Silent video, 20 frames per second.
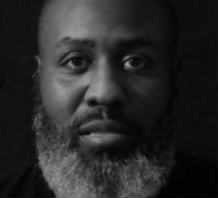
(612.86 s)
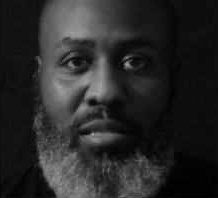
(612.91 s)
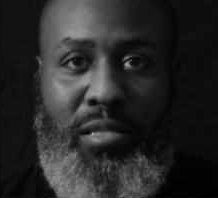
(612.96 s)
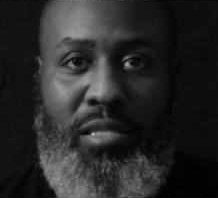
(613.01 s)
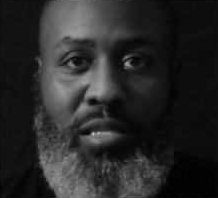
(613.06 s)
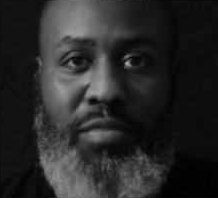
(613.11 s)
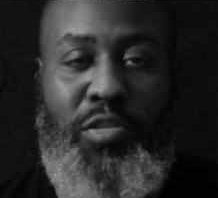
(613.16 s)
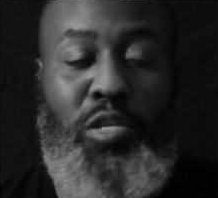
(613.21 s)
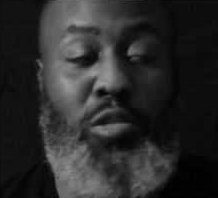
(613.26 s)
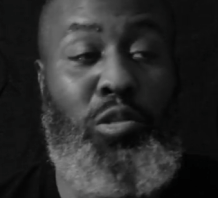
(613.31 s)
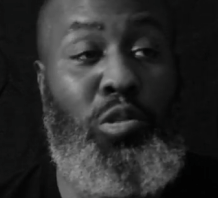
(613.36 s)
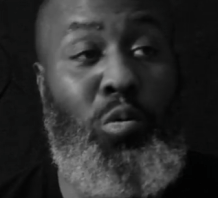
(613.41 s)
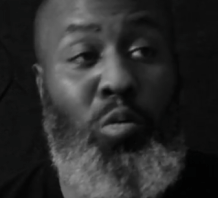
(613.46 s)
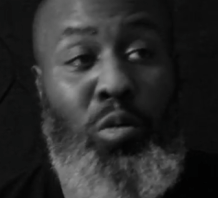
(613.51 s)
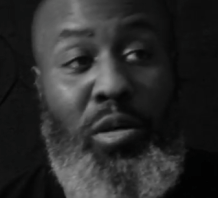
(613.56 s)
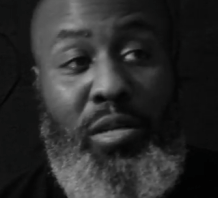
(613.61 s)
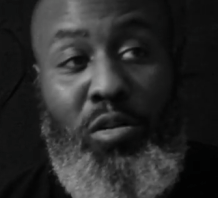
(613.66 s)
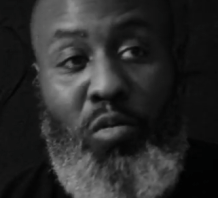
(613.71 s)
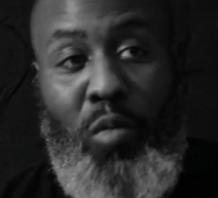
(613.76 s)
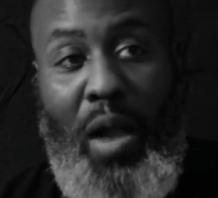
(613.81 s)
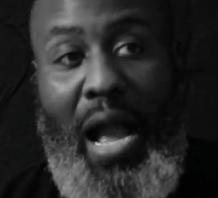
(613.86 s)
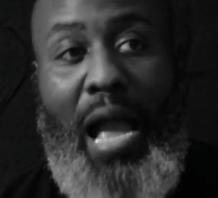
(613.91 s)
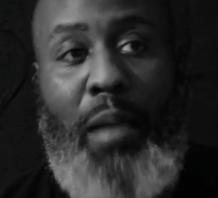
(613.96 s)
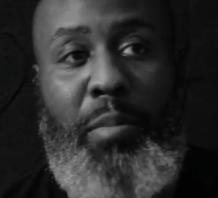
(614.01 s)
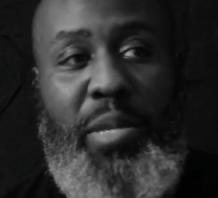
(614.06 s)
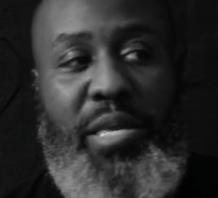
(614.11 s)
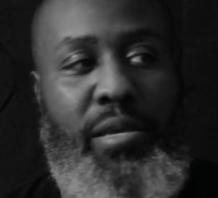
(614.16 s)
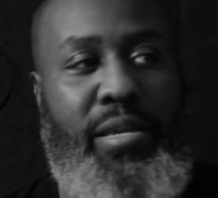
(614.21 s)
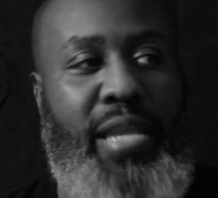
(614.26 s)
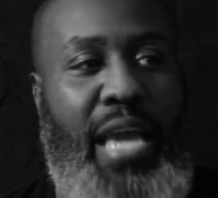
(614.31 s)
If you're doing
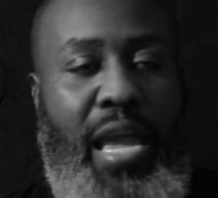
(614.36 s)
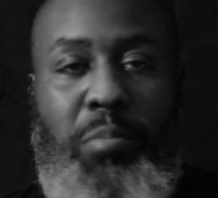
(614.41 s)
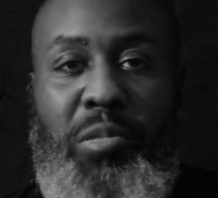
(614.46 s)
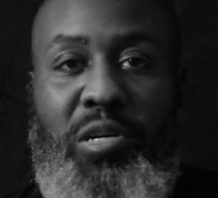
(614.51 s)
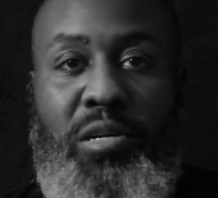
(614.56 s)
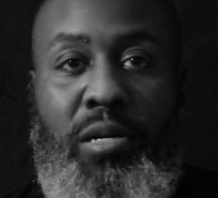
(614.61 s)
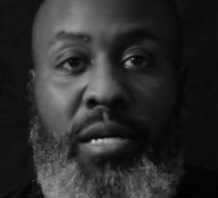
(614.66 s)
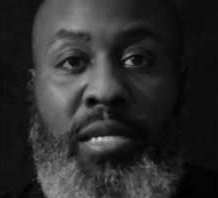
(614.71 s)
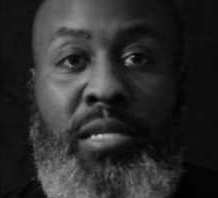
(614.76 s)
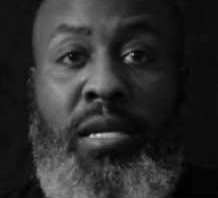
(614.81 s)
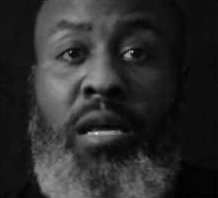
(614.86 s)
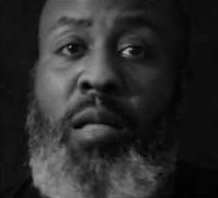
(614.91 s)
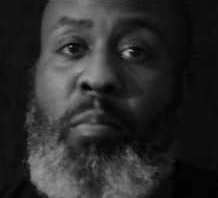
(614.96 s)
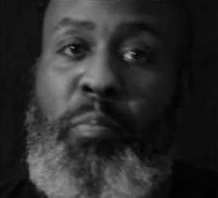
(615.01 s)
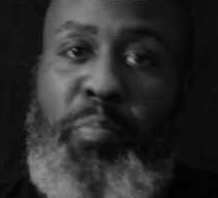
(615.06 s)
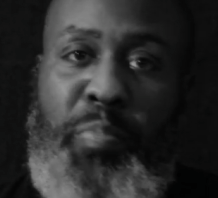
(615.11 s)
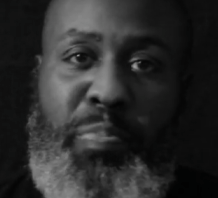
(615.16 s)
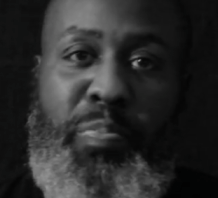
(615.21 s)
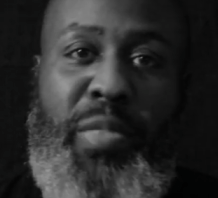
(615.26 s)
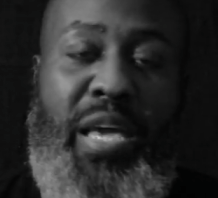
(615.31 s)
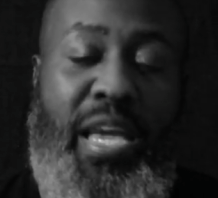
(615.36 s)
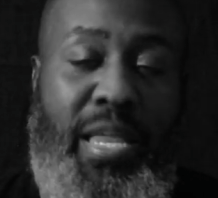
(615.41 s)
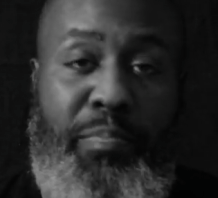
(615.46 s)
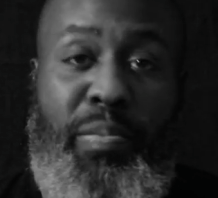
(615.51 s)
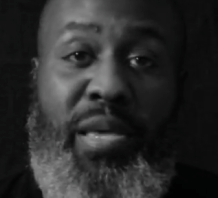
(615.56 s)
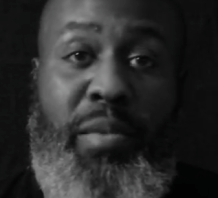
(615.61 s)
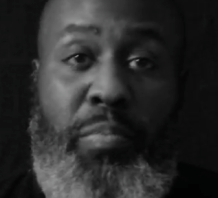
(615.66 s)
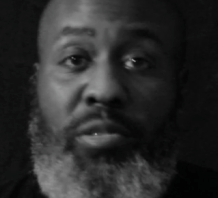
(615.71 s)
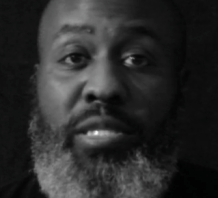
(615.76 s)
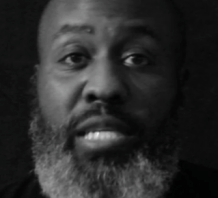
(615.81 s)
crime in your neighborhood,
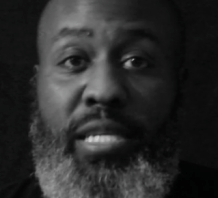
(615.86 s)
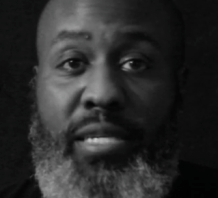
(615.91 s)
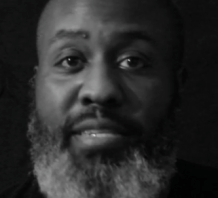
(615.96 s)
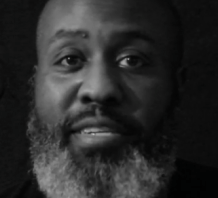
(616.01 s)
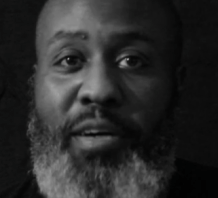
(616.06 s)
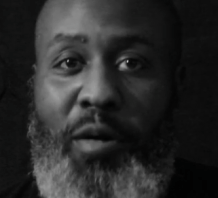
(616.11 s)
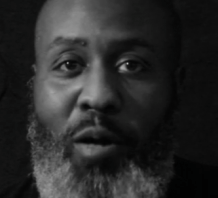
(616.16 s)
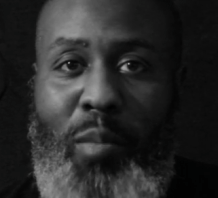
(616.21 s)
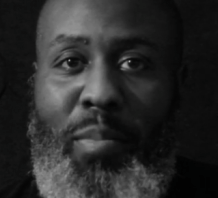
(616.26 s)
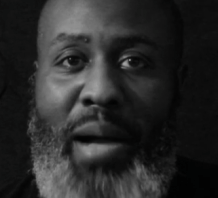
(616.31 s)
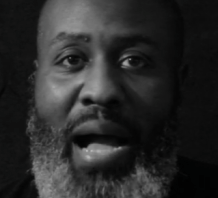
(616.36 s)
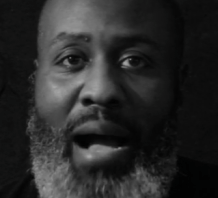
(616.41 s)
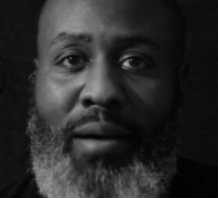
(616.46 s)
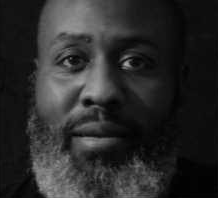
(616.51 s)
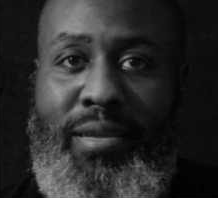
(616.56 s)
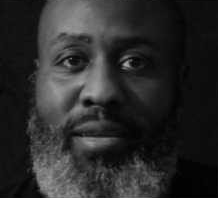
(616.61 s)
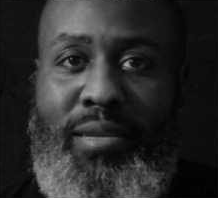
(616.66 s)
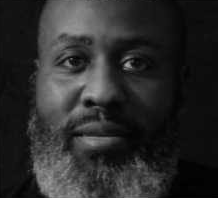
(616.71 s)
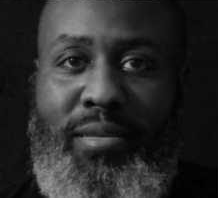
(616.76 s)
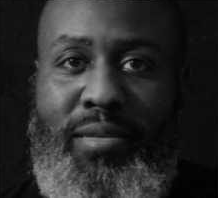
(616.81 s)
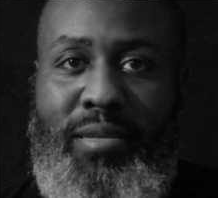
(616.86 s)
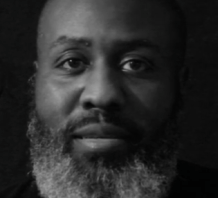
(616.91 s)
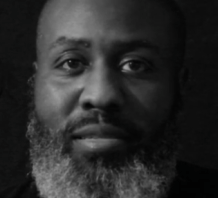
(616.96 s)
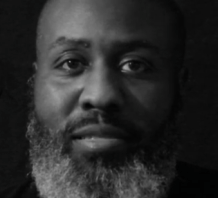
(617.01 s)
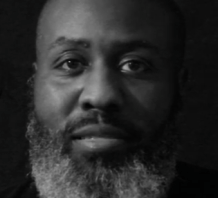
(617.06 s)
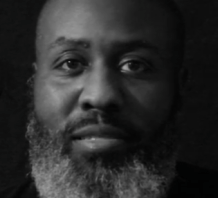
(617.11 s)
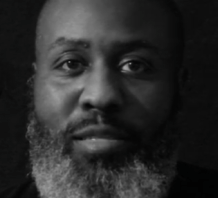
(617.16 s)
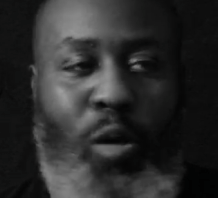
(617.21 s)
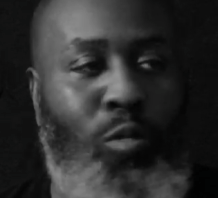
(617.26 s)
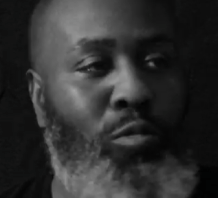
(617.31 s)
people need to know about it.
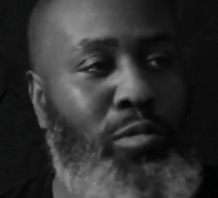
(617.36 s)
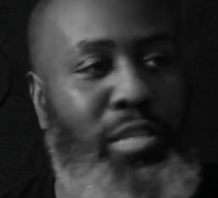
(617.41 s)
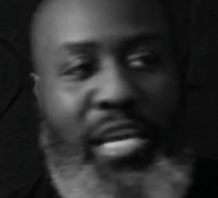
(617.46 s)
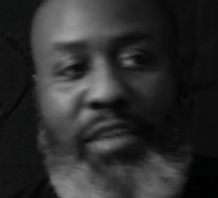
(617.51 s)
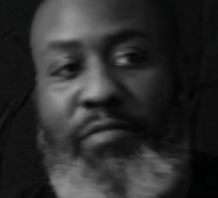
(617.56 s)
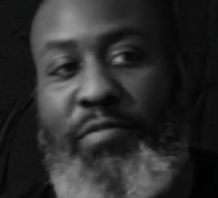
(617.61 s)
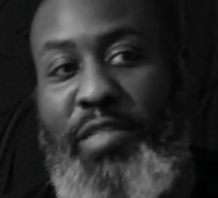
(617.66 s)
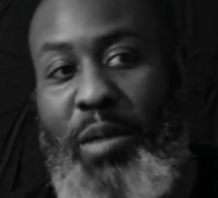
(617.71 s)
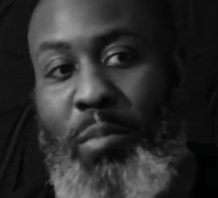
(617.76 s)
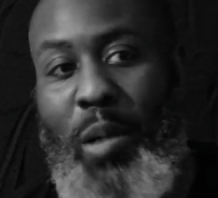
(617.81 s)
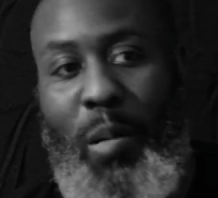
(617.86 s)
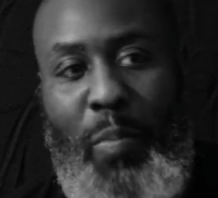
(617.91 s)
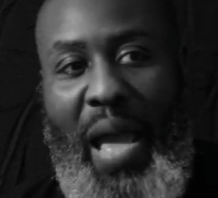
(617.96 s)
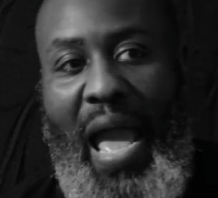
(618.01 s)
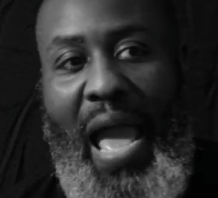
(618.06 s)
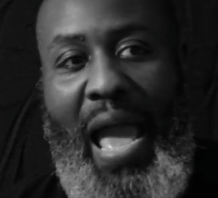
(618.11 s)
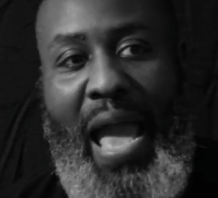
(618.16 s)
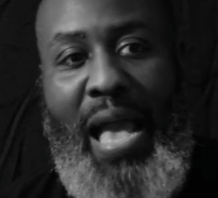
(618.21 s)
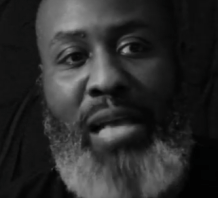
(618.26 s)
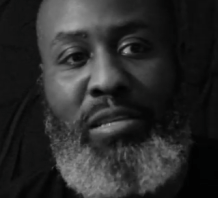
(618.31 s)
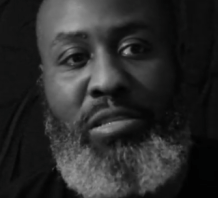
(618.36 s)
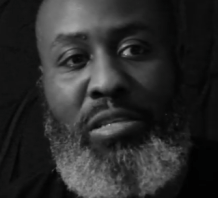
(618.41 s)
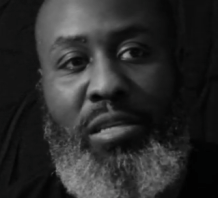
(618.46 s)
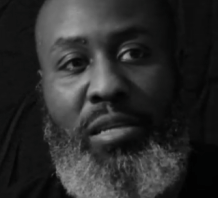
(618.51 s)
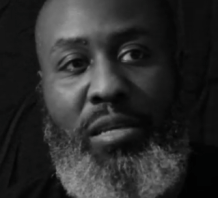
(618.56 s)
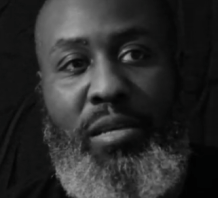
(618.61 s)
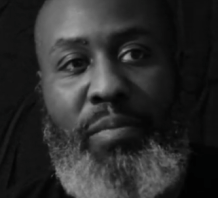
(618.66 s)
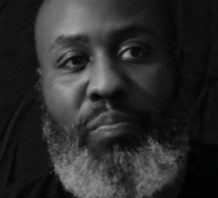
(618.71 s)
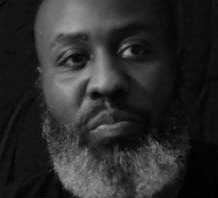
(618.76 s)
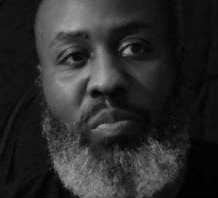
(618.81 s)
Don't give them a pass
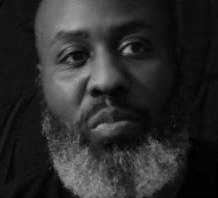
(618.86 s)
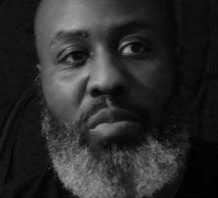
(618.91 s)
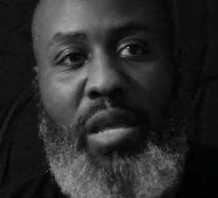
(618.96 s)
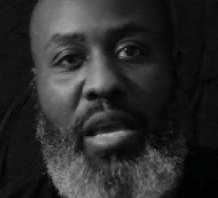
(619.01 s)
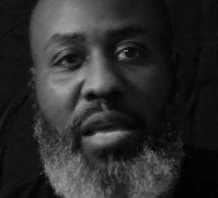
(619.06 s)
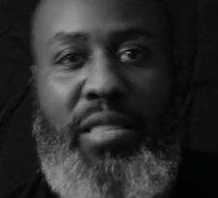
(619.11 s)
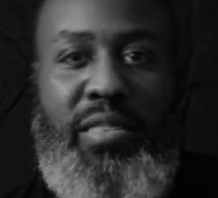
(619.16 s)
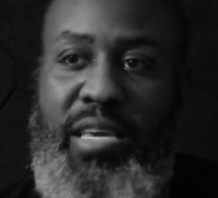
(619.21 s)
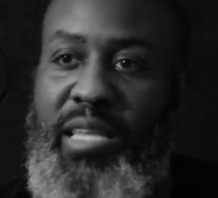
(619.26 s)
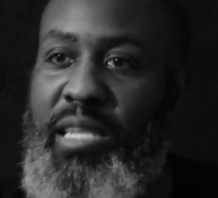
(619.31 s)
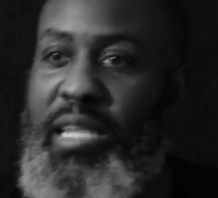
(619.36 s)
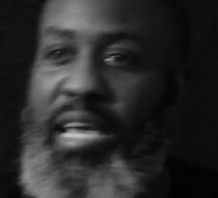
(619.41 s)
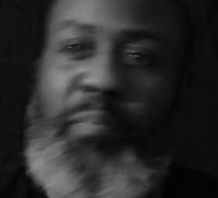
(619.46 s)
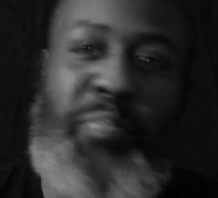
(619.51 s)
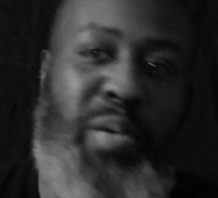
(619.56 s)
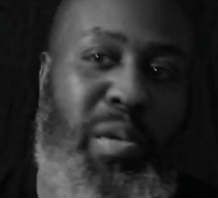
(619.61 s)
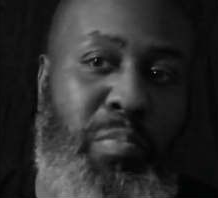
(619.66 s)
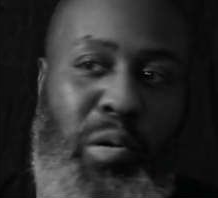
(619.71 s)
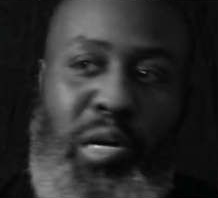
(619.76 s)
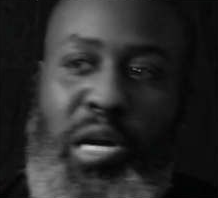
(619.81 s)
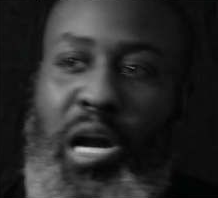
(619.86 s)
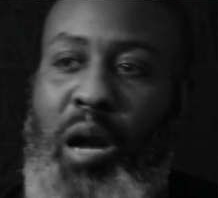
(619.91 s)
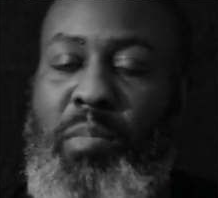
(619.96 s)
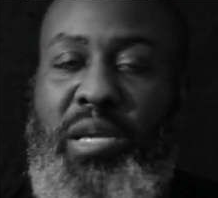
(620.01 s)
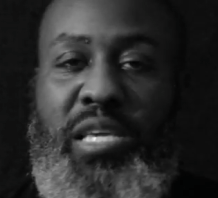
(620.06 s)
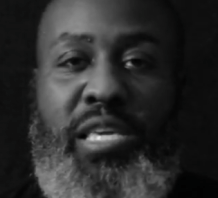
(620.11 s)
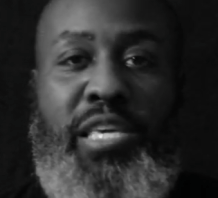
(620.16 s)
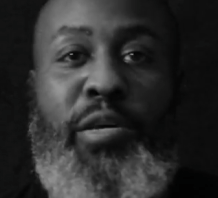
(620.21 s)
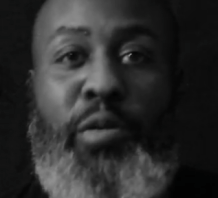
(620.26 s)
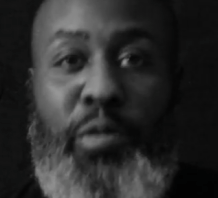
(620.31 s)
and then let people come
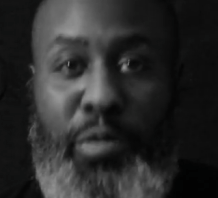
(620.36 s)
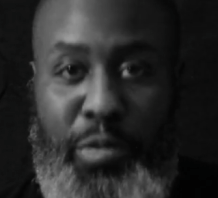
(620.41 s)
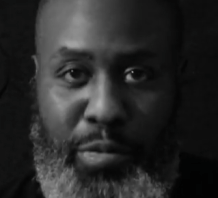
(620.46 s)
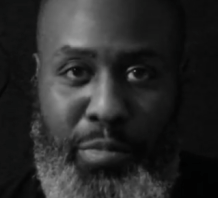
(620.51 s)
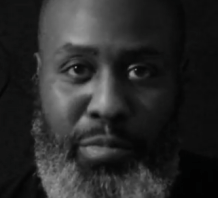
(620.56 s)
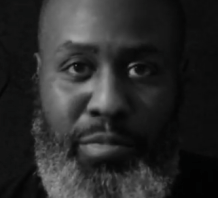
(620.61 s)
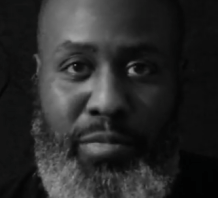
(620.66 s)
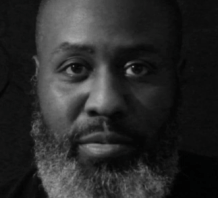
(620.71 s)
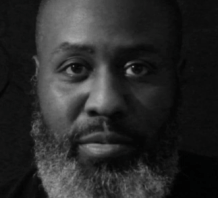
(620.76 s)
and kill you.